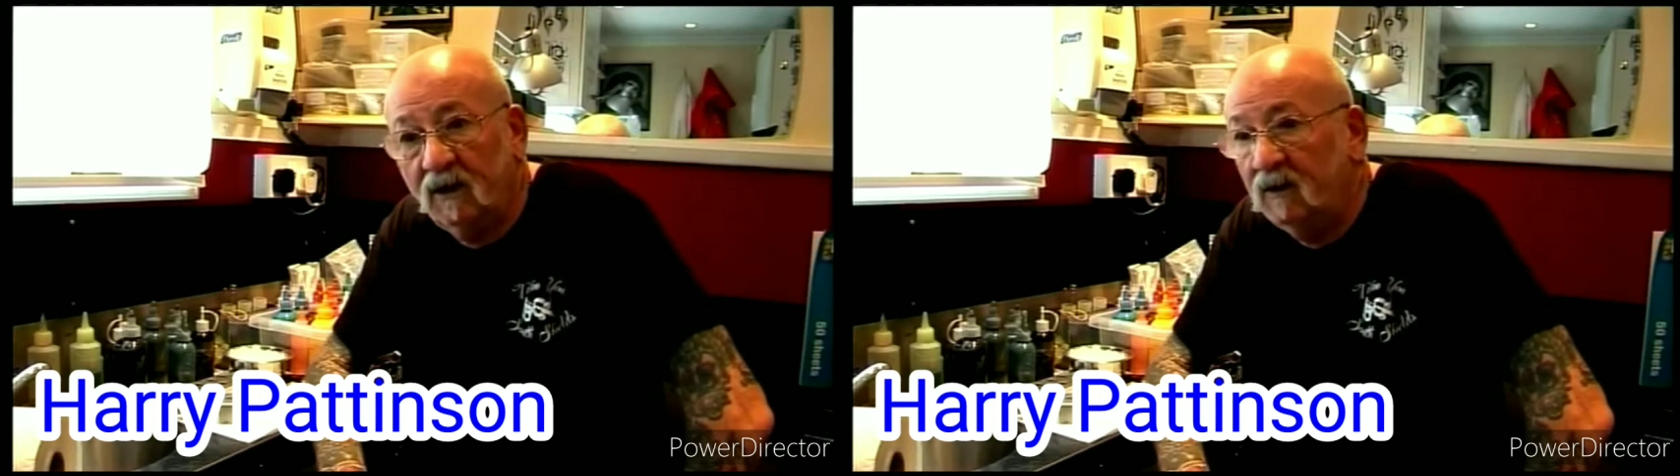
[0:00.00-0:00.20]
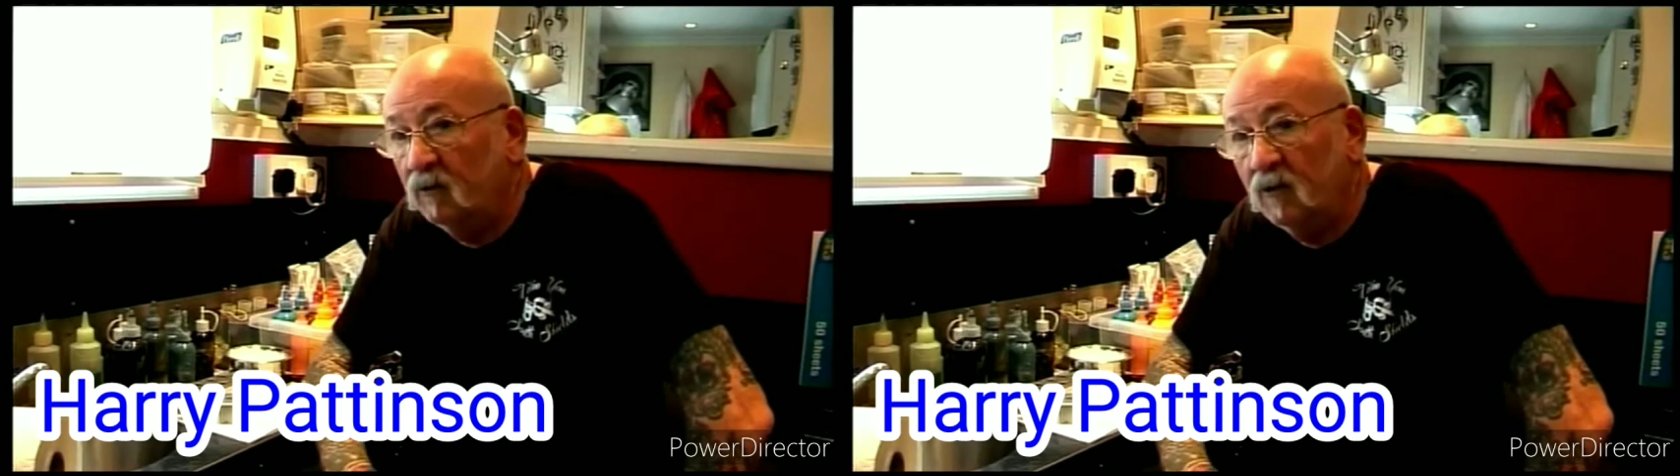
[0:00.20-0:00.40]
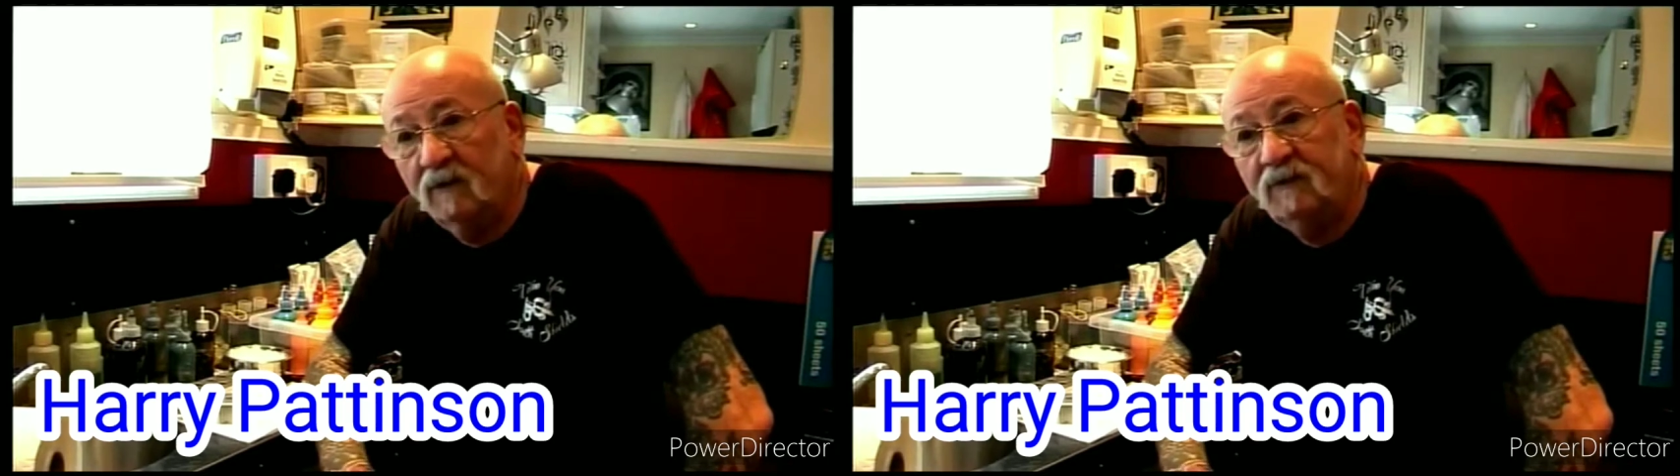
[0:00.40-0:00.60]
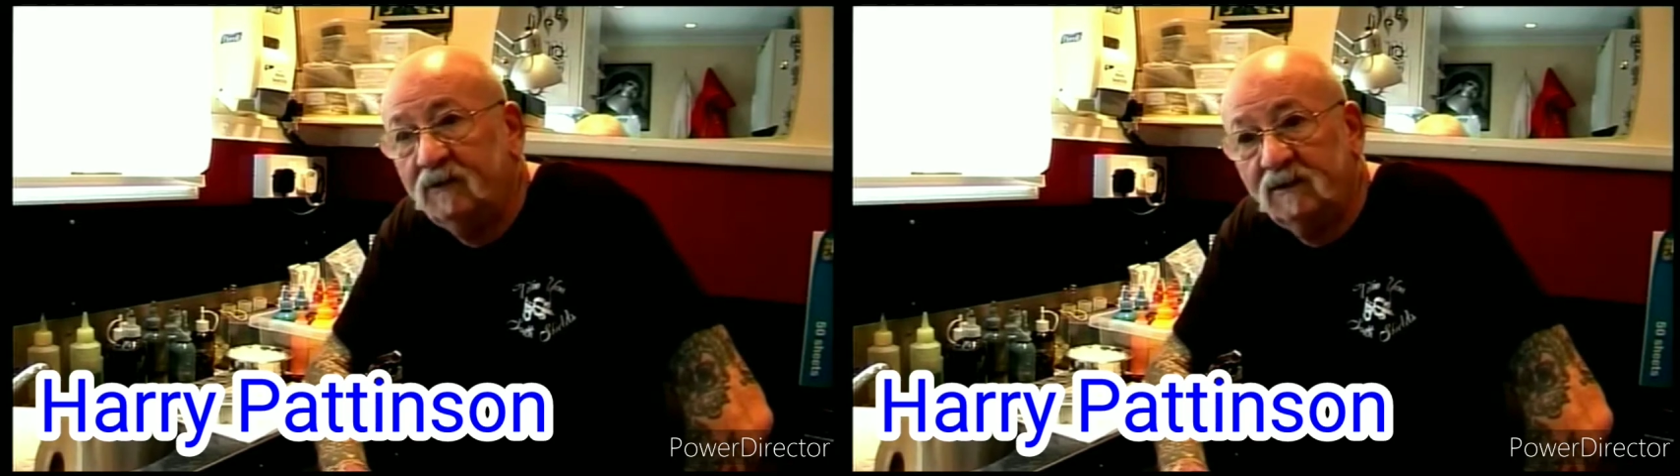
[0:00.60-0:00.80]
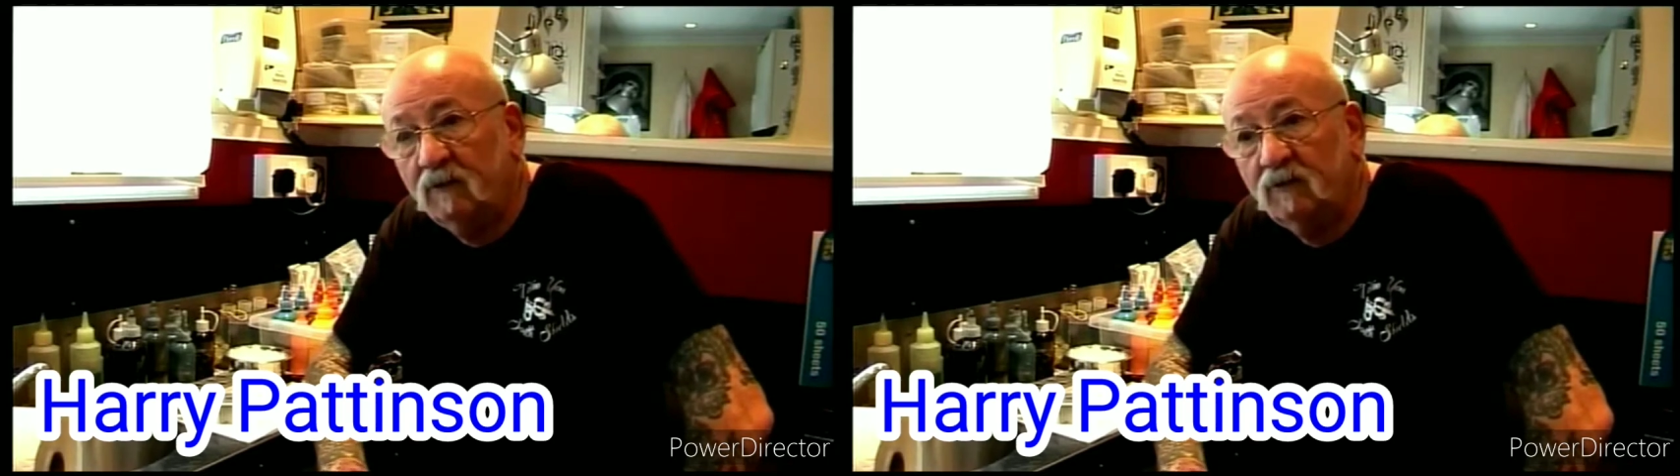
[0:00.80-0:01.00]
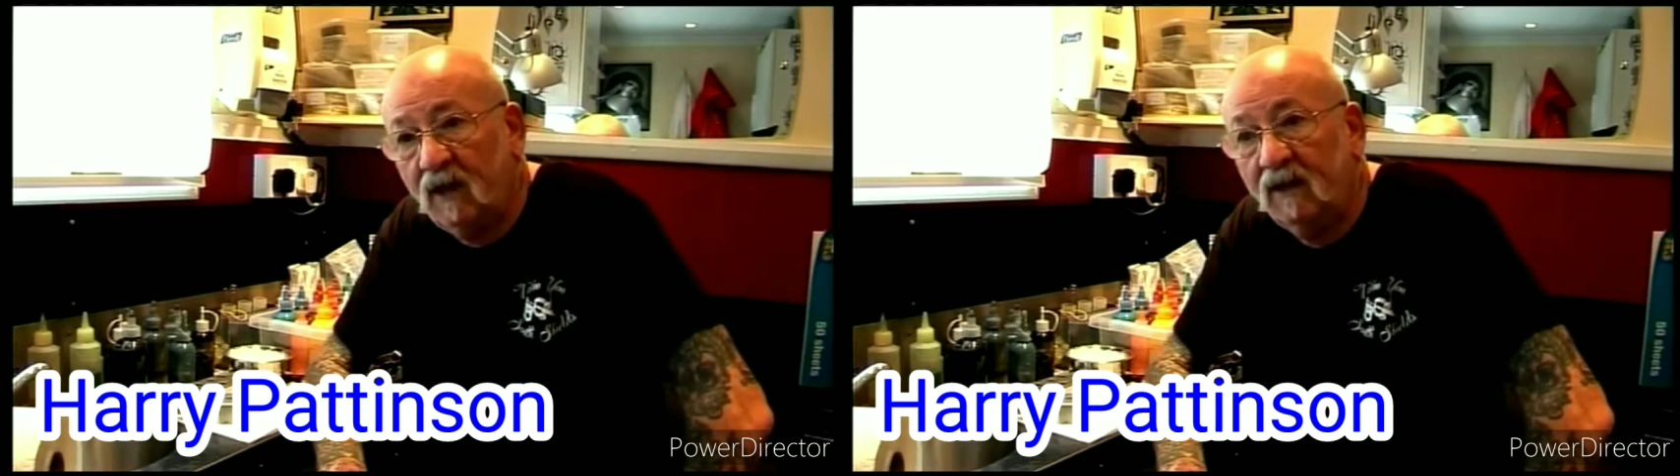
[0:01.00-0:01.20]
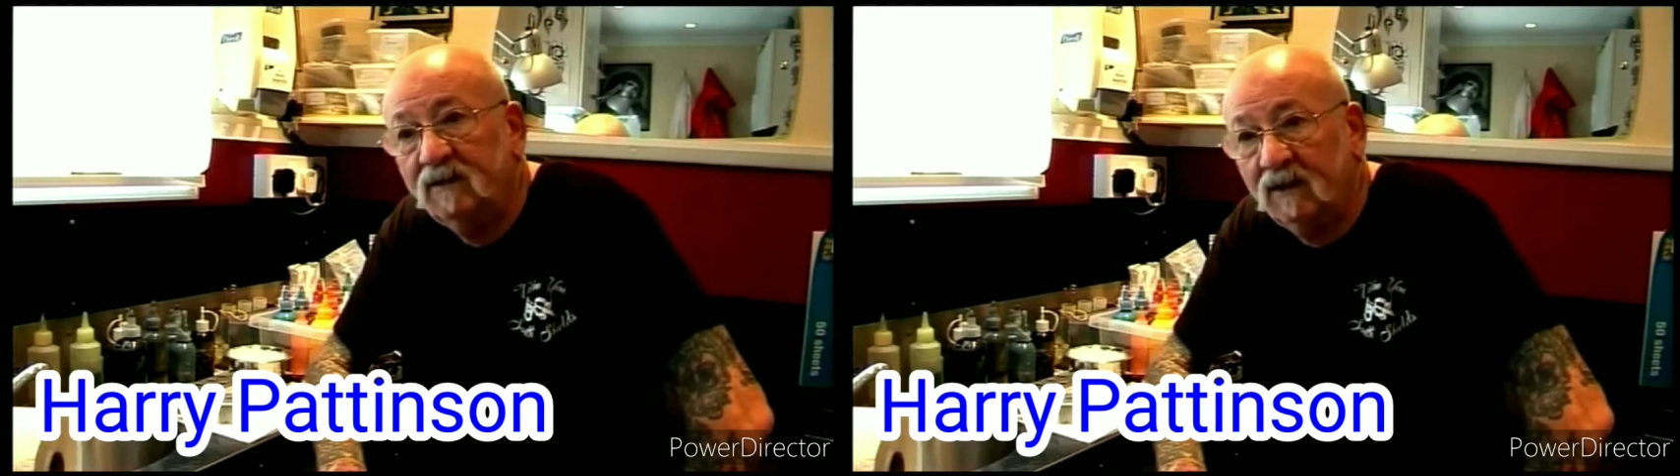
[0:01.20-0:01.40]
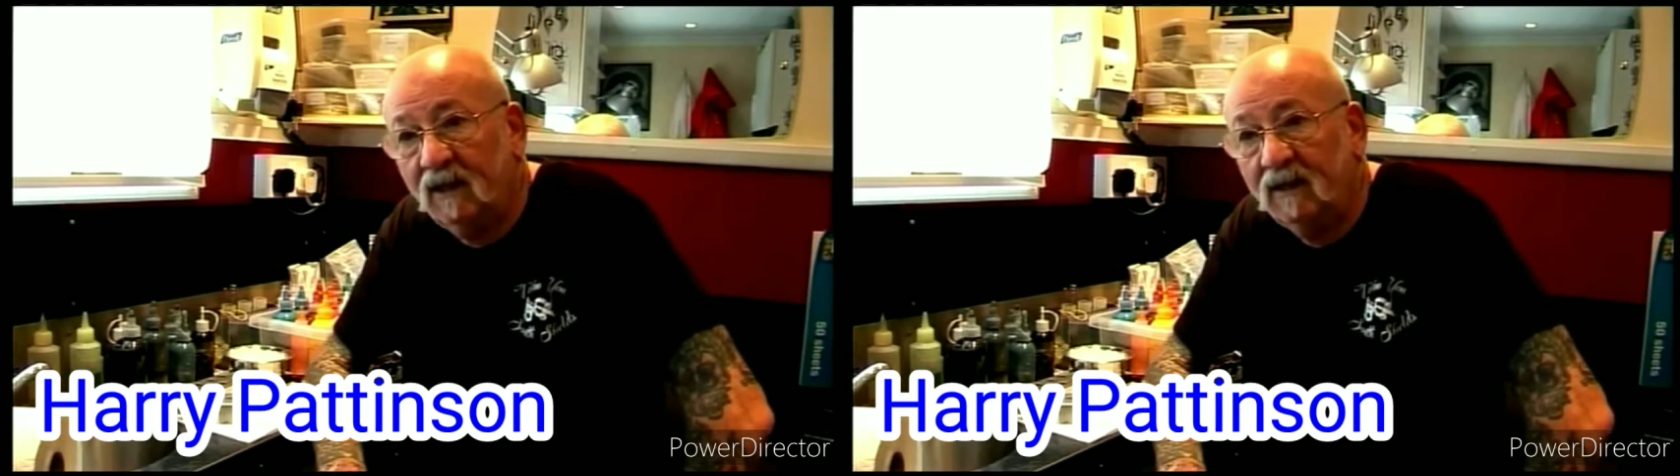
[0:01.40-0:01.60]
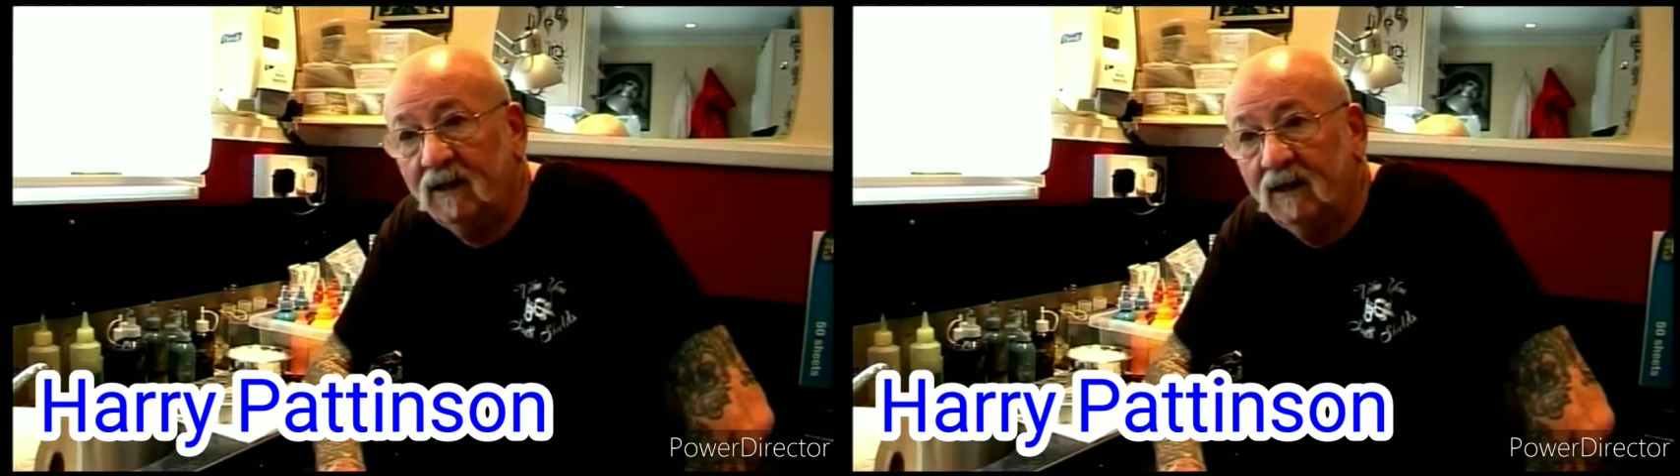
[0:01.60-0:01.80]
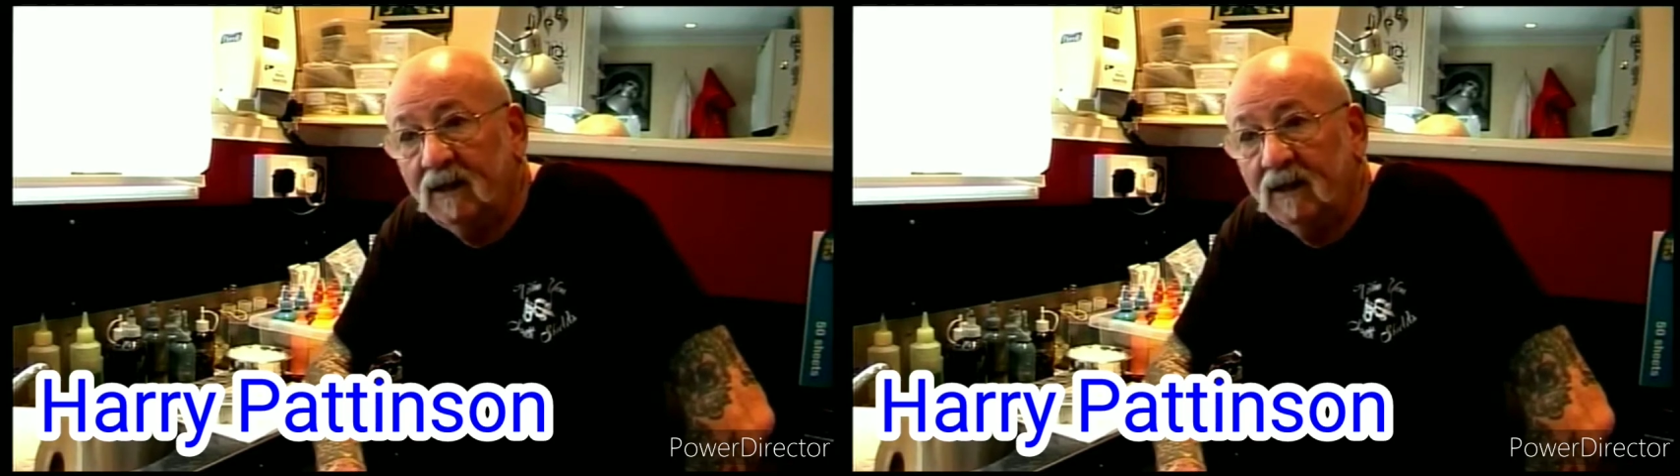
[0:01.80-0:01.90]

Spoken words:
in the whole of South Tyneside.